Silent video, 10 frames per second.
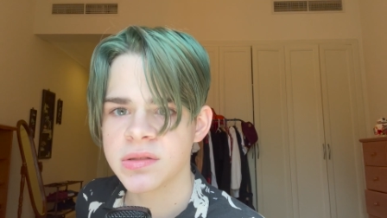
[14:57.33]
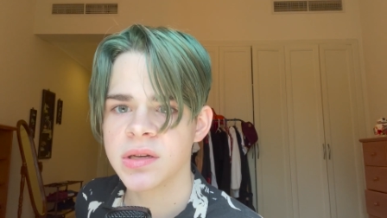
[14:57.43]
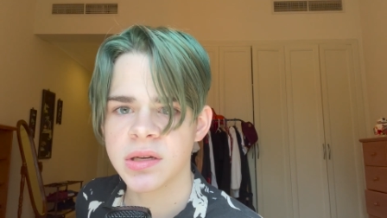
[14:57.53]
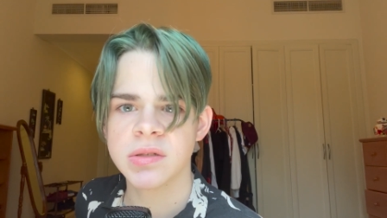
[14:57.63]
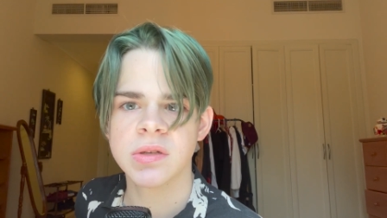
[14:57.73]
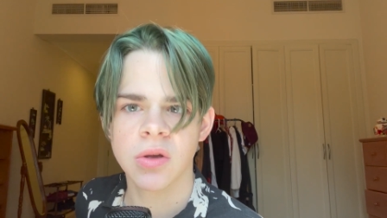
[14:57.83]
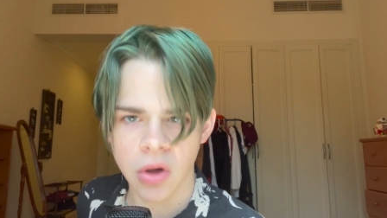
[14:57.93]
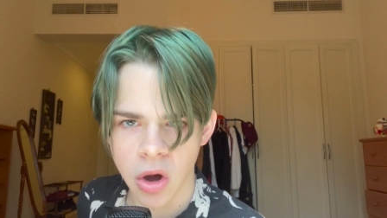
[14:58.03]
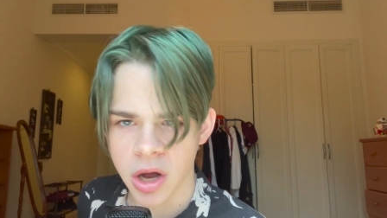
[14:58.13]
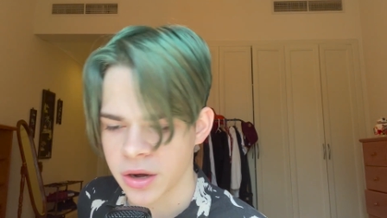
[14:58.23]
is
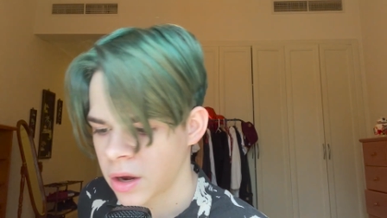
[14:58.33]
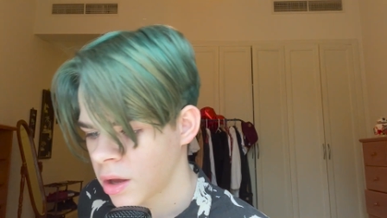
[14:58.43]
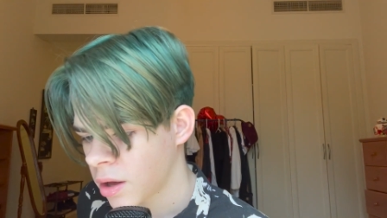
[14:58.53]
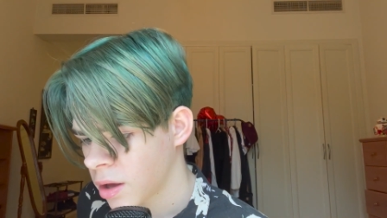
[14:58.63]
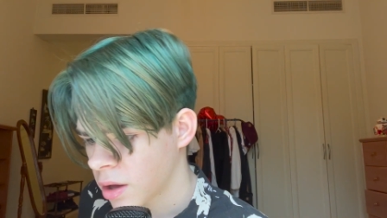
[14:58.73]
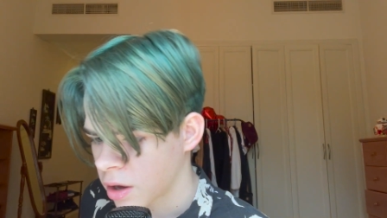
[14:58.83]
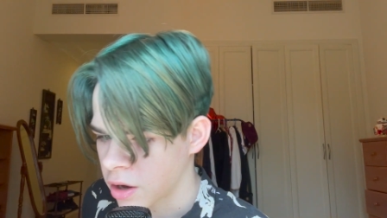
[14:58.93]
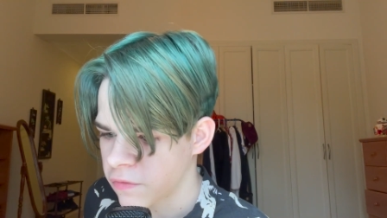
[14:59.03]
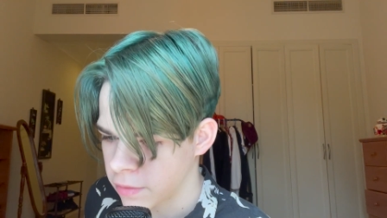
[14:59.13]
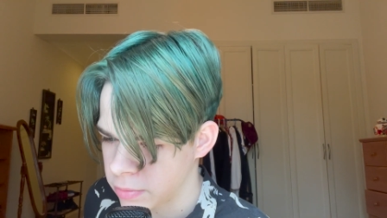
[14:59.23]
gone
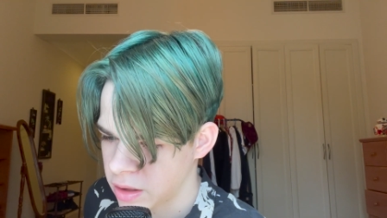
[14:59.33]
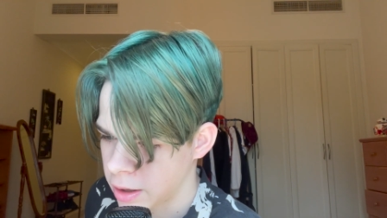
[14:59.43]
uh, from the